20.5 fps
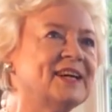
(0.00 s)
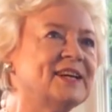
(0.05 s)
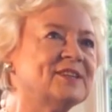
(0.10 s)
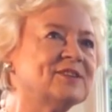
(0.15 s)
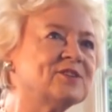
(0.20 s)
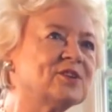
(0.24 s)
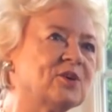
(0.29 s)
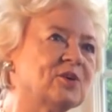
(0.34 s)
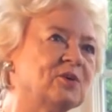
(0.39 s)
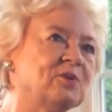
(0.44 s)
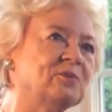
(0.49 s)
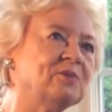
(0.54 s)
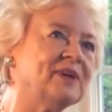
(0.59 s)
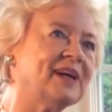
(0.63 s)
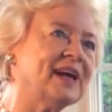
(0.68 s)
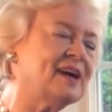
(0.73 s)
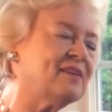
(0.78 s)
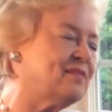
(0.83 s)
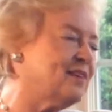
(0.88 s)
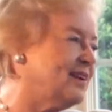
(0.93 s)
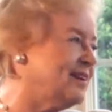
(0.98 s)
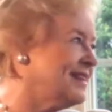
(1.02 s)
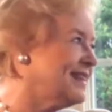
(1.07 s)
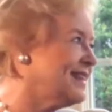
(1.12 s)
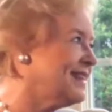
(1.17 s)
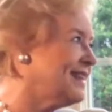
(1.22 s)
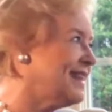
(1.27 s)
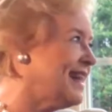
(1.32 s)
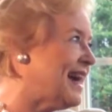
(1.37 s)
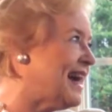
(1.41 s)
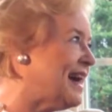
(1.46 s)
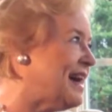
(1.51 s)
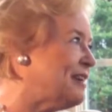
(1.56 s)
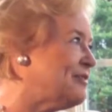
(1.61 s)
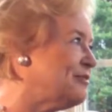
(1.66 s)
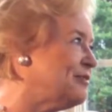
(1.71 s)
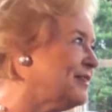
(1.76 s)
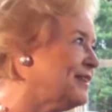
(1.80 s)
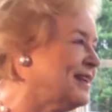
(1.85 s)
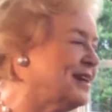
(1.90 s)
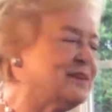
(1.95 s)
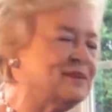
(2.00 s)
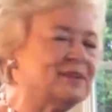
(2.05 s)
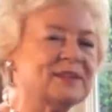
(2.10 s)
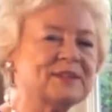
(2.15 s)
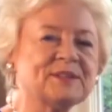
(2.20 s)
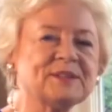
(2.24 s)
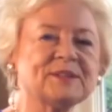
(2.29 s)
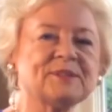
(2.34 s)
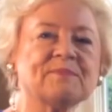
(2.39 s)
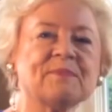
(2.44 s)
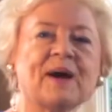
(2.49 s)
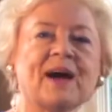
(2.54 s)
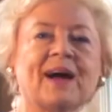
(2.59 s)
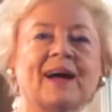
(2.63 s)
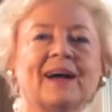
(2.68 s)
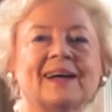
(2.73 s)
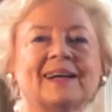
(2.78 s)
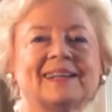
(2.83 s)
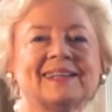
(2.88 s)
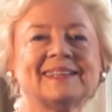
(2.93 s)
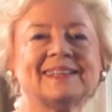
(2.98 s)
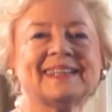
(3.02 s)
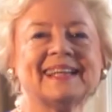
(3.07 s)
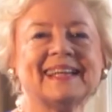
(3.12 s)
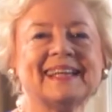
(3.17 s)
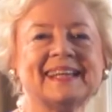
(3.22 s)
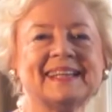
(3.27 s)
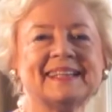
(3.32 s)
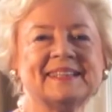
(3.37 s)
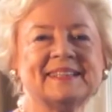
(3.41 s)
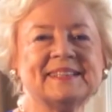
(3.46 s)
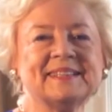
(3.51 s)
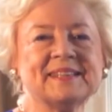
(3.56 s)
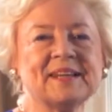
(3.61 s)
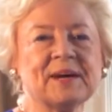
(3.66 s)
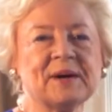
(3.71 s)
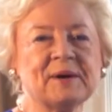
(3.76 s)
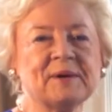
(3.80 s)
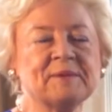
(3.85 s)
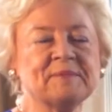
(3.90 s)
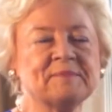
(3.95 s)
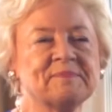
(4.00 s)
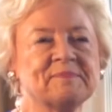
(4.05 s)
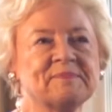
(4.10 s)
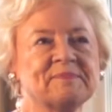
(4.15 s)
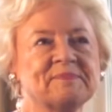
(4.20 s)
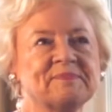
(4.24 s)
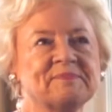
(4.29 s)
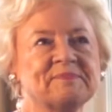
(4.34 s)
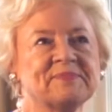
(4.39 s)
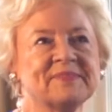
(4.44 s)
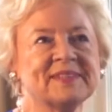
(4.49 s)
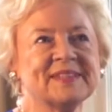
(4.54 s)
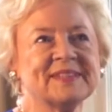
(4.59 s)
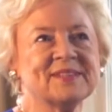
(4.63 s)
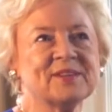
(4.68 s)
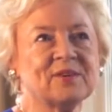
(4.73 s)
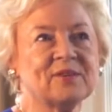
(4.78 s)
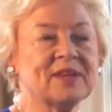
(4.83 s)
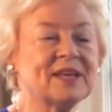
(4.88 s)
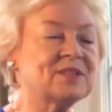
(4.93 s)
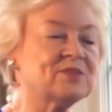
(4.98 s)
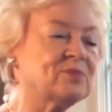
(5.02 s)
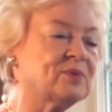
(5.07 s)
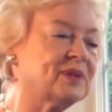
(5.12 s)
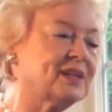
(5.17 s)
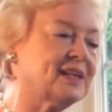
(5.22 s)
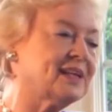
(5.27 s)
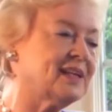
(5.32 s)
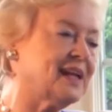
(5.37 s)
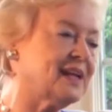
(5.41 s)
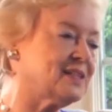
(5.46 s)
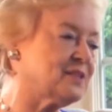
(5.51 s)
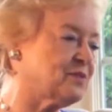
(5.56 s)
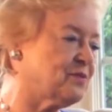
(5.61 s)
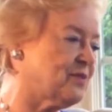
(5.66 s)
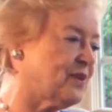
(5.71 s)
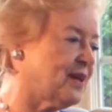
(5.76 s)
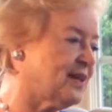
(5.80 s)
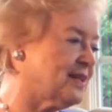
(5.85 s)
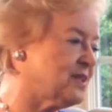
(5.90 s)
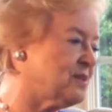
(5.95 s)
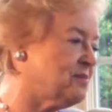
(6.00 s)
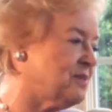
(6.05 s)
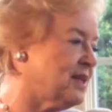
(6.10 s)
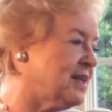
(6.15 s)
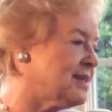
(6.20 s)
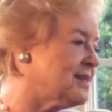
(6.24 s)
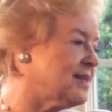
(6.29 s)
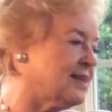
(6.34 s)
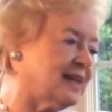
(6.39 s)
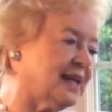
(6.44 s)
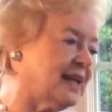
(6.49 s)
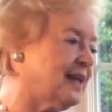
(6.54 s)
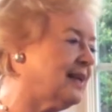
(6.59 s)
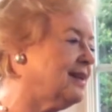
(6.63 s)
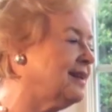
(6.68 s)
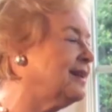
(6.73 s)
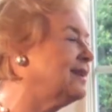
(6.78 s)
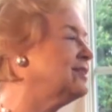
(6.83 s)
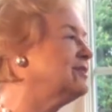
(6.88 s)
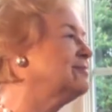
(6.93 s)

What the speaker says: So we have our little laugh and our little smile, and so that's what he classifies me, as an alien.